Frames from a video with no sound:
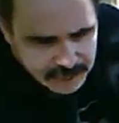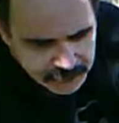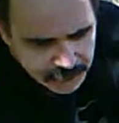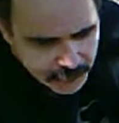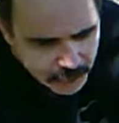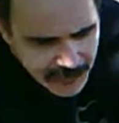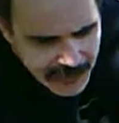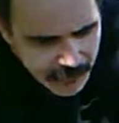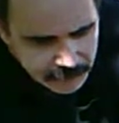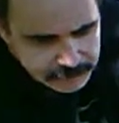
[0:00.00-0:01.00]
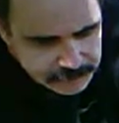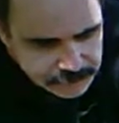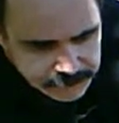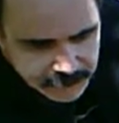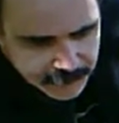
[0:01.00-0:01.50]
grow out.
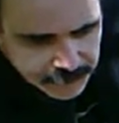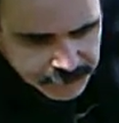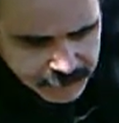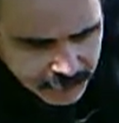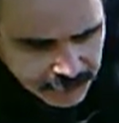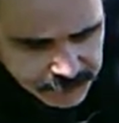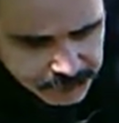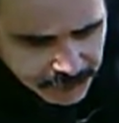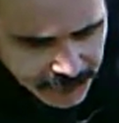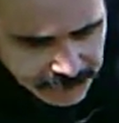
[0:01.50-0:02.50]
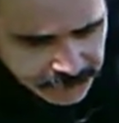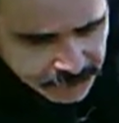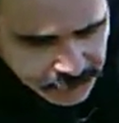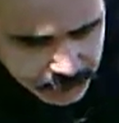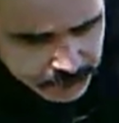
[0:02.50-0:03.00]
It'll start a spot. Those
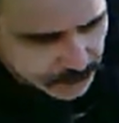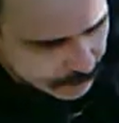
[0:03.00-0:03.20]
tubers will